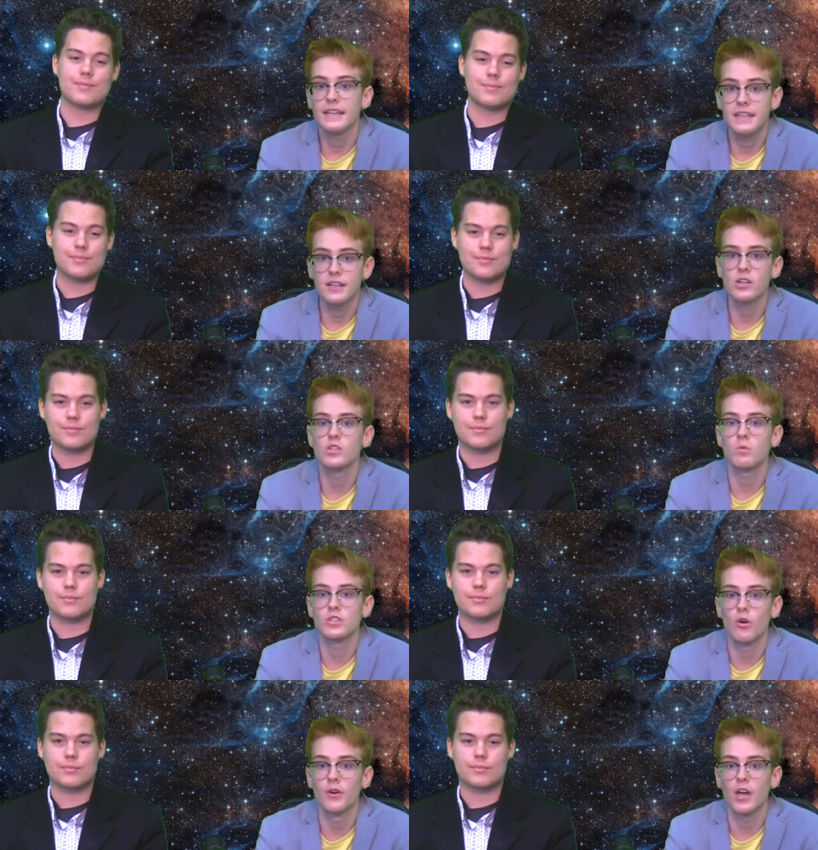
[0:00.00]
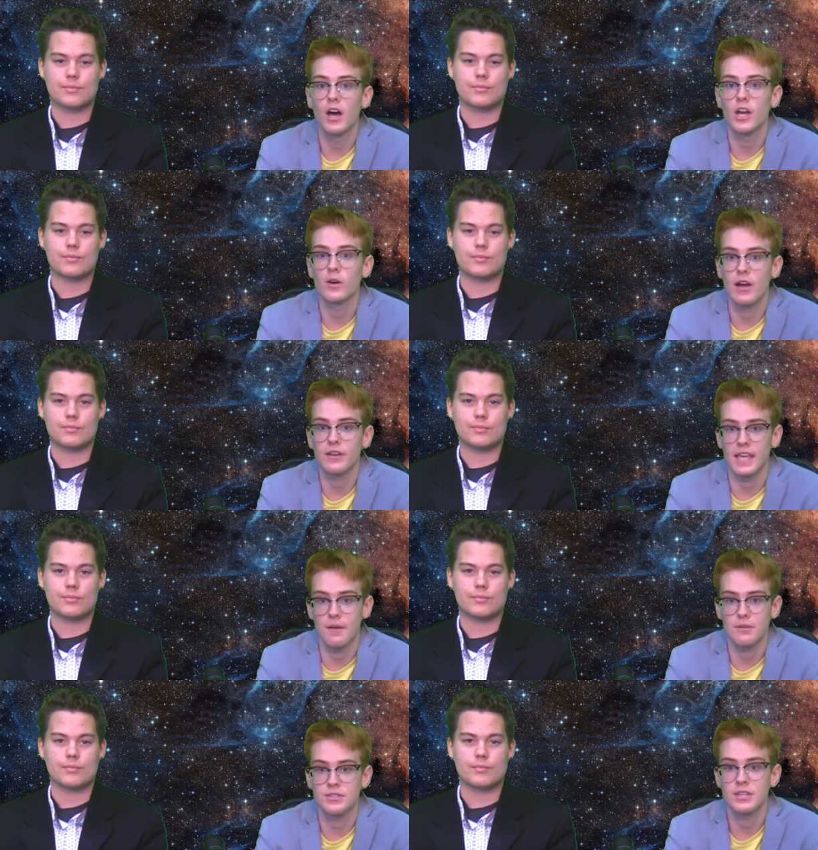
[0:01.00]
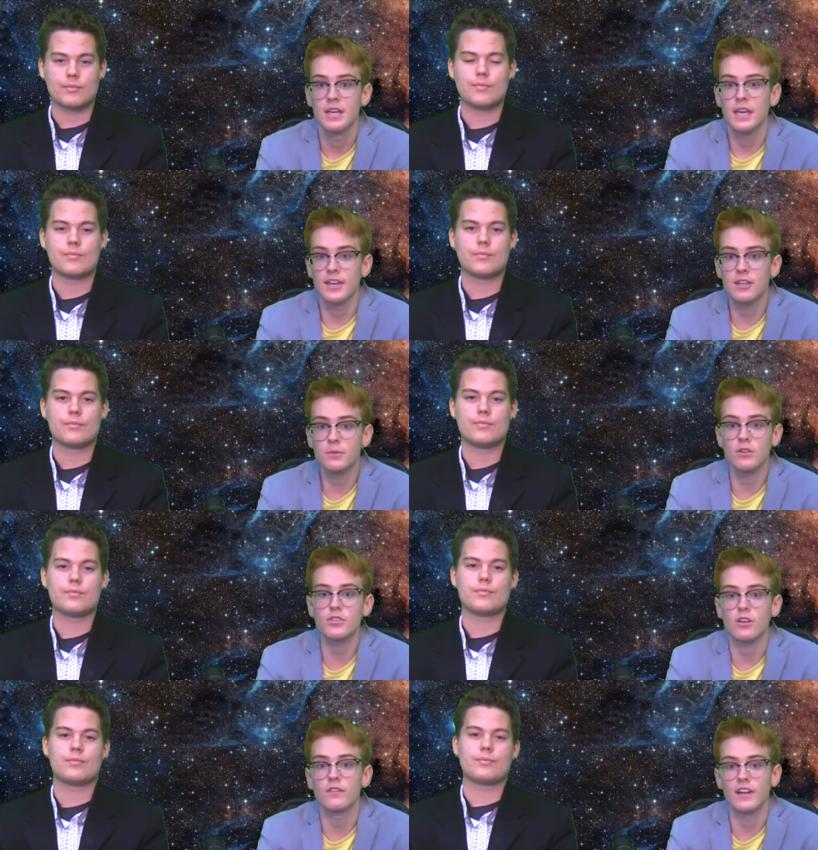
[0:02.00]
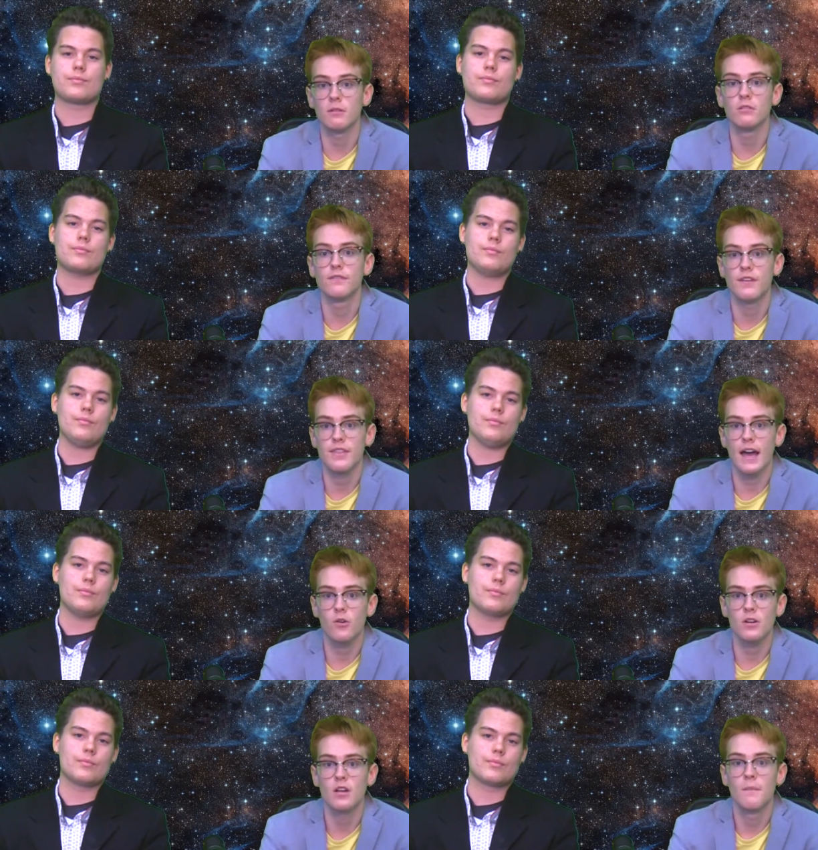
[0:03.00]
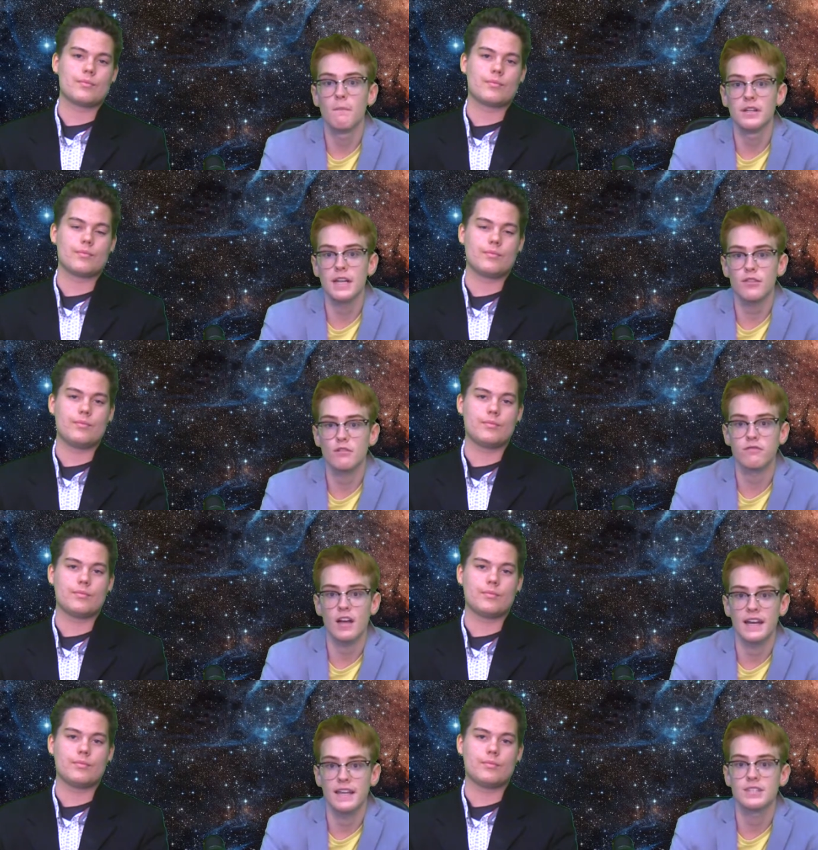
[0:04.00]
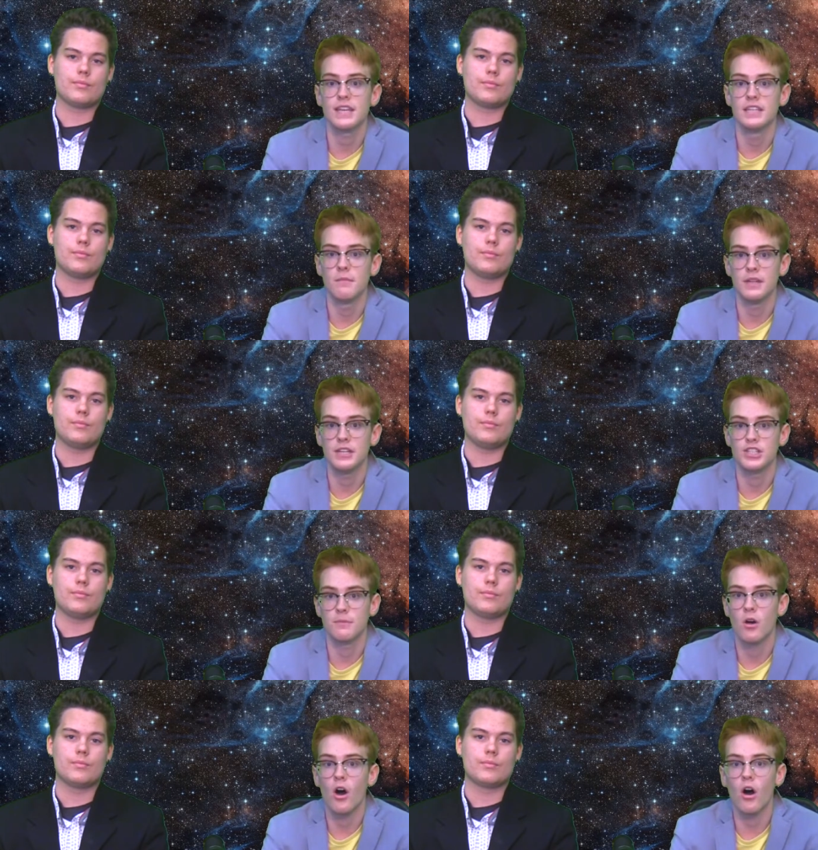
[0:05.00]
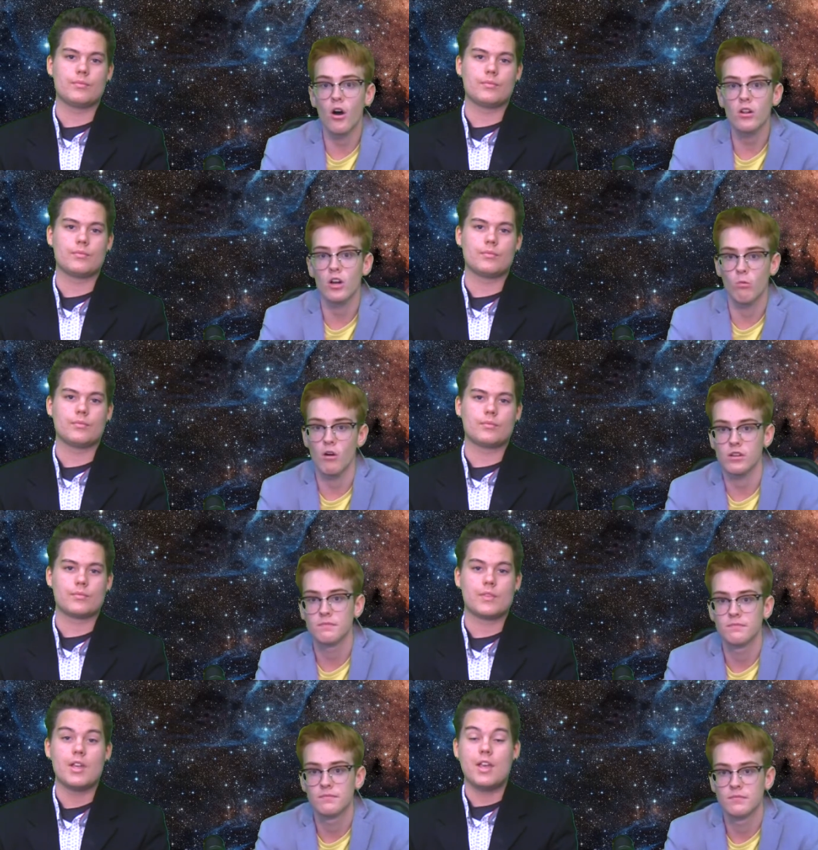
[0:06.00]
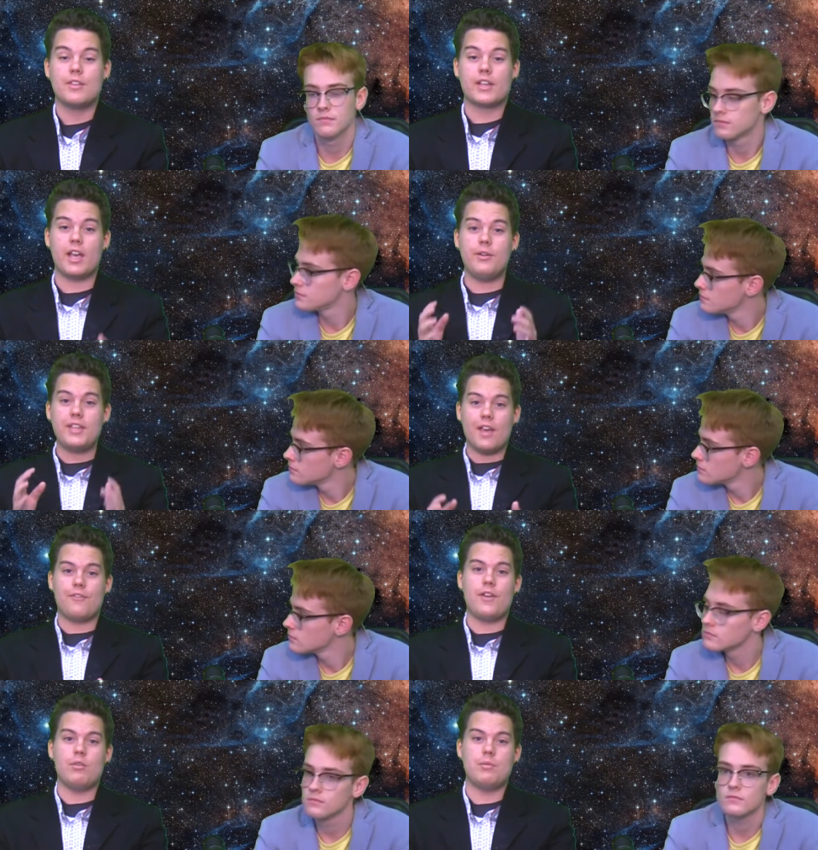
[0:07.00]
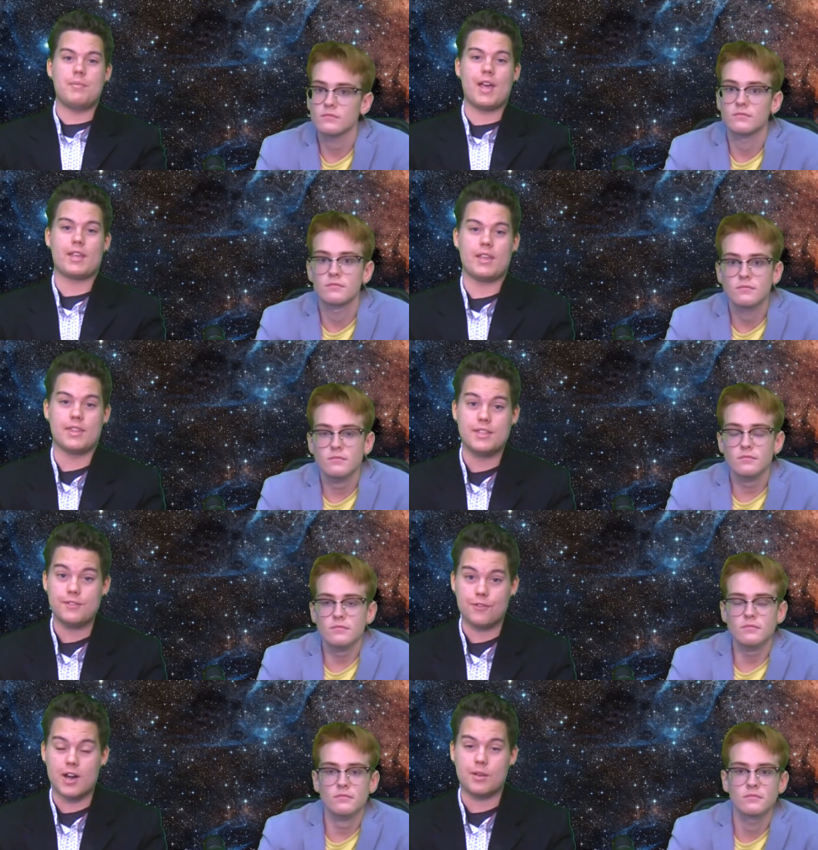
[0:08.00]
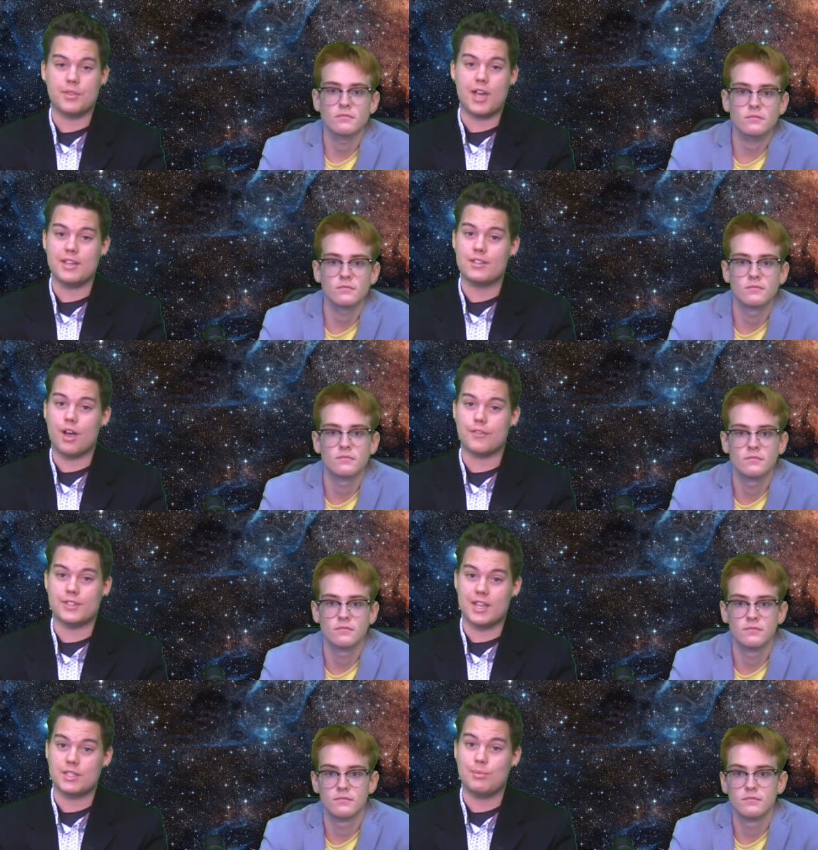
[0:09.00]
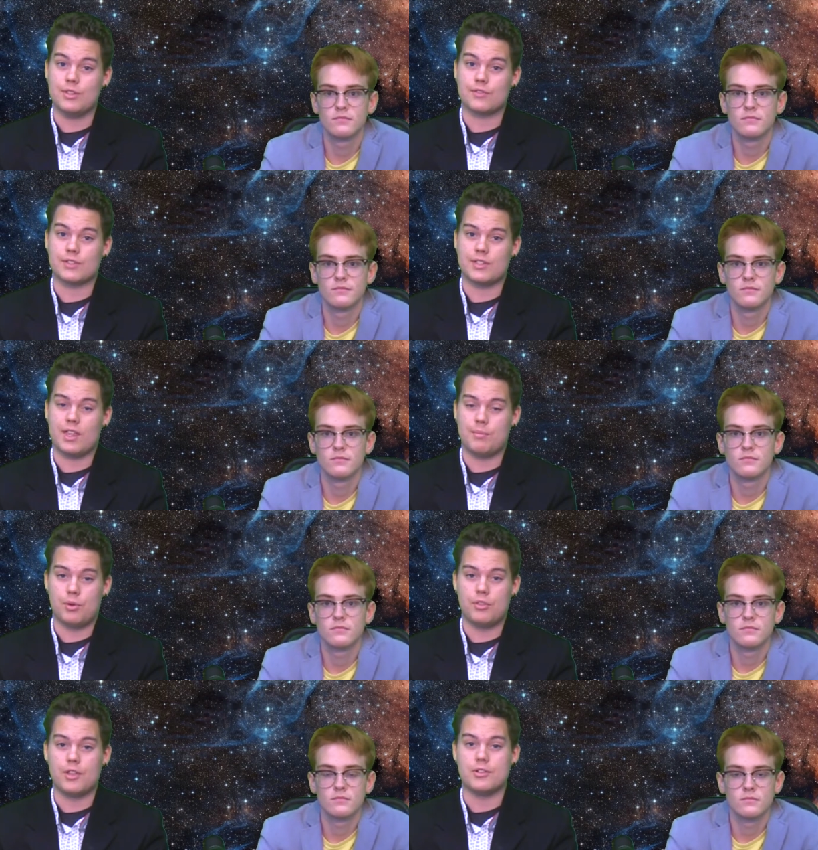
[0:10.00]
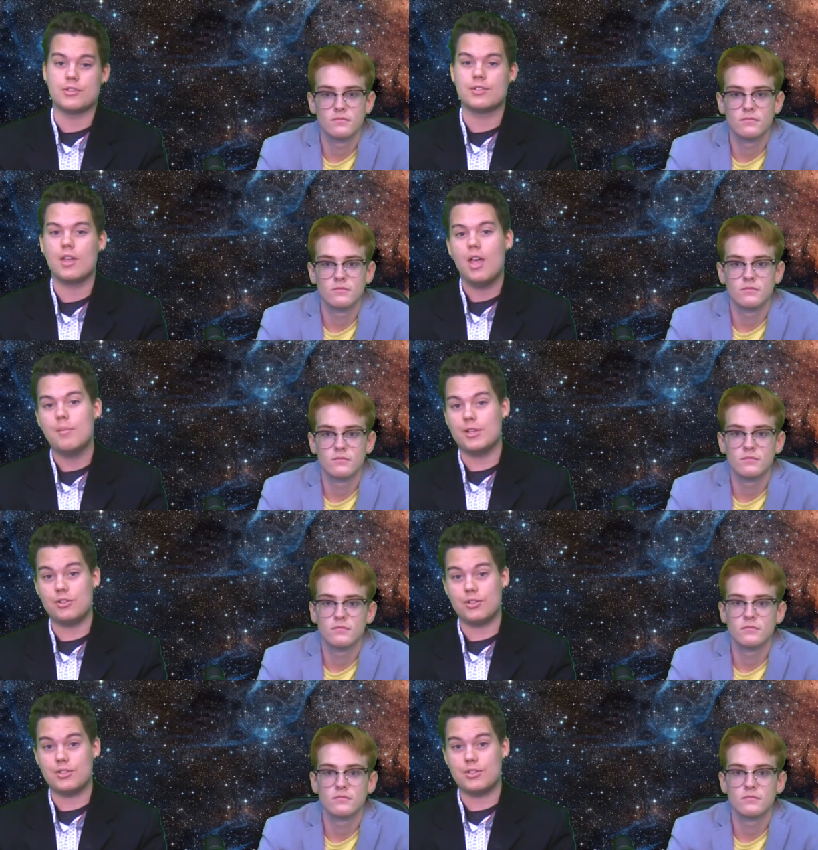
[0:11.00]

Speaker 1: here is what's going on around campus. Intramurals are available fifth hour, Monday through Fridays, in the mini gym.
Speaker 2: All are welcome. The Coyote Cafe will be back again this Friday with iced coffees and smoothies for sale at both lunches. Be sure to